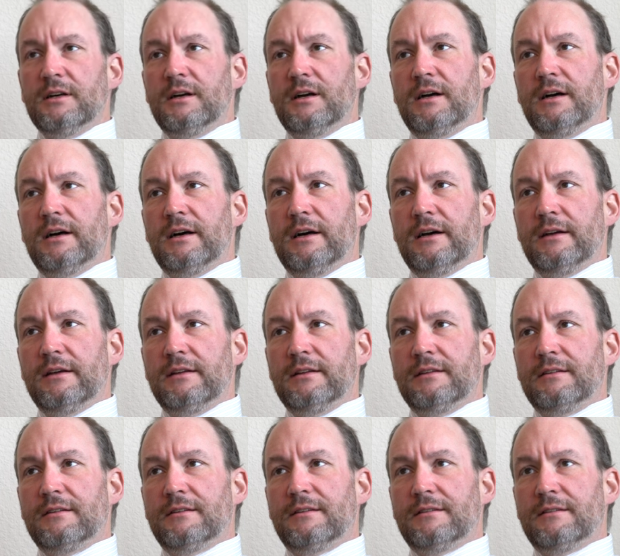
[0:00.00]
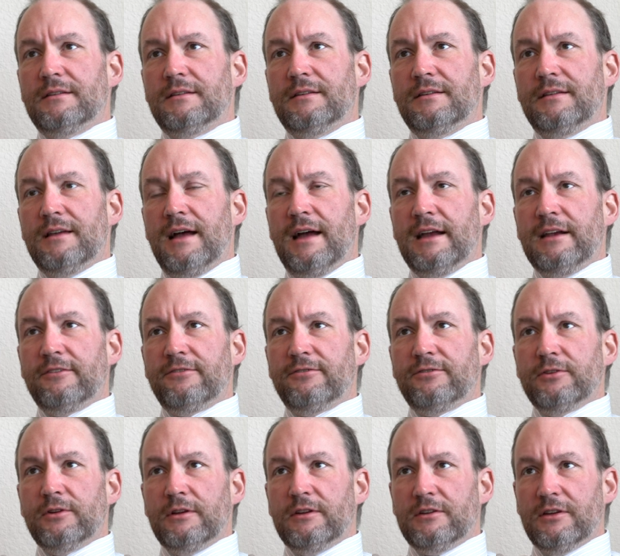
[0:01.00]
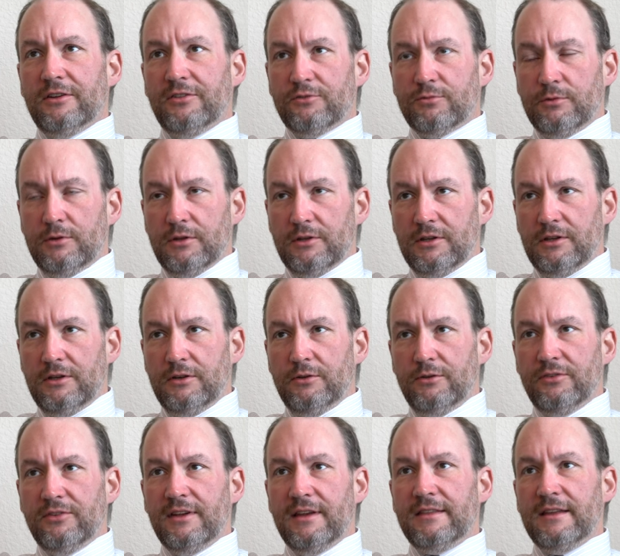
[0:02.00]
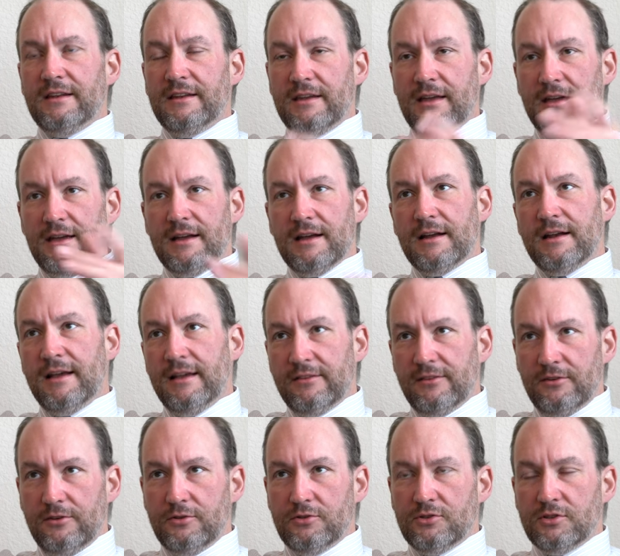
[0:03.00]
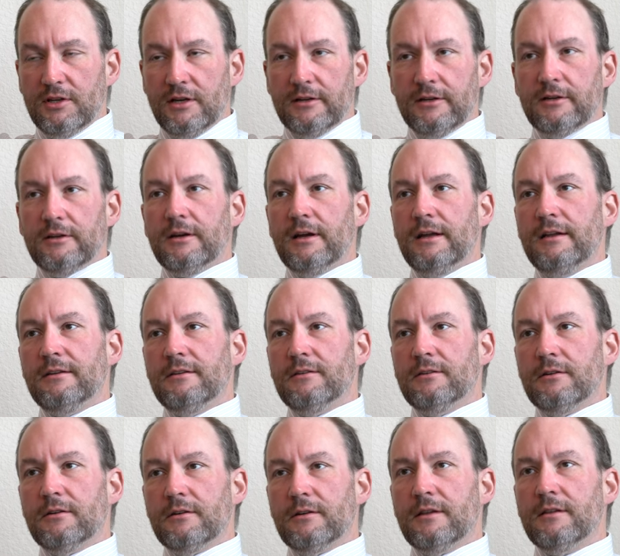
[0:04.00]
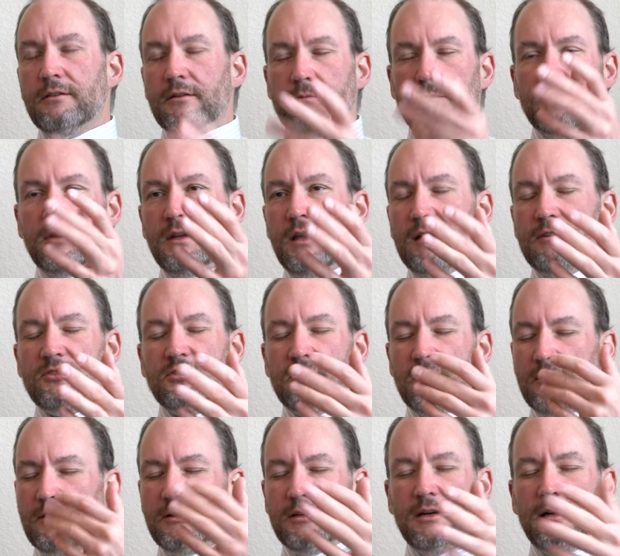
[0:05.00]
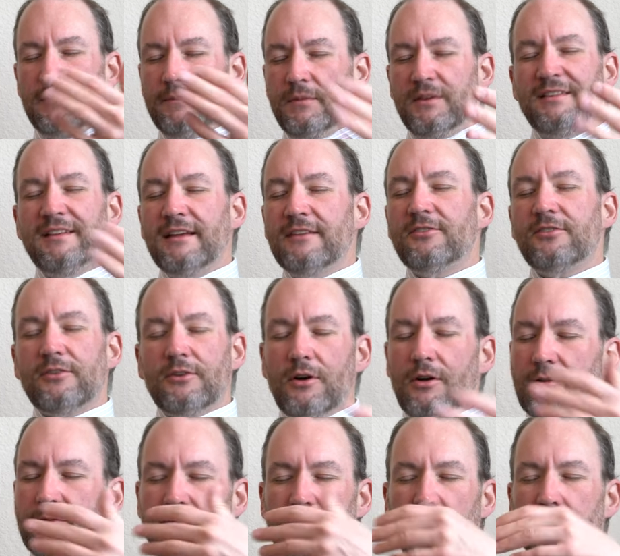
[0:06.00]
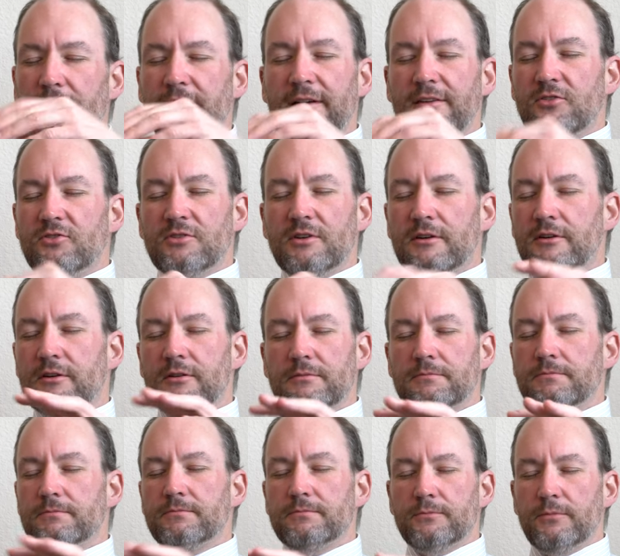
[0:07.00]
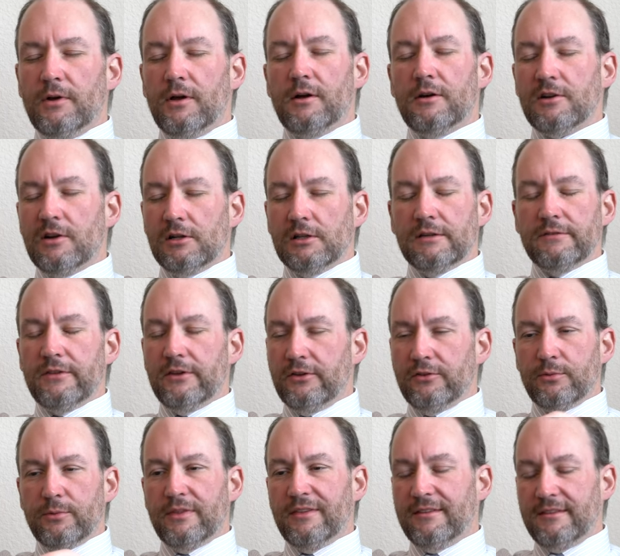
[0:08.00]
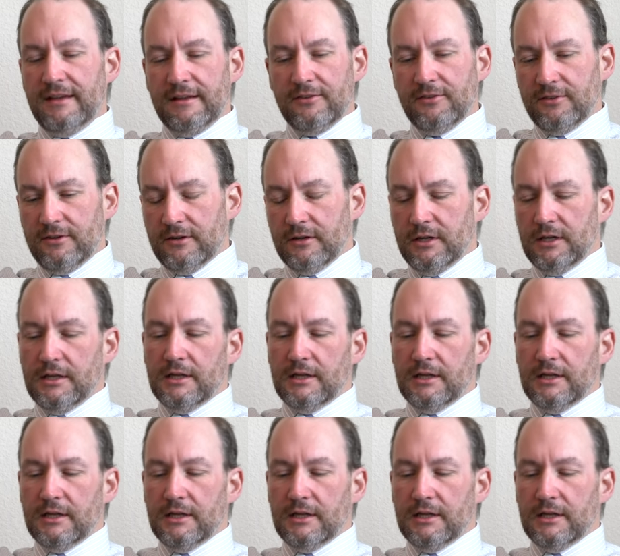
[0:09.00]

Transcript: Uh, designed for industrial use, and then Nikon has a new shutter and er, not shutter uh, sensor. I'll replace shutter on all of those with sensor.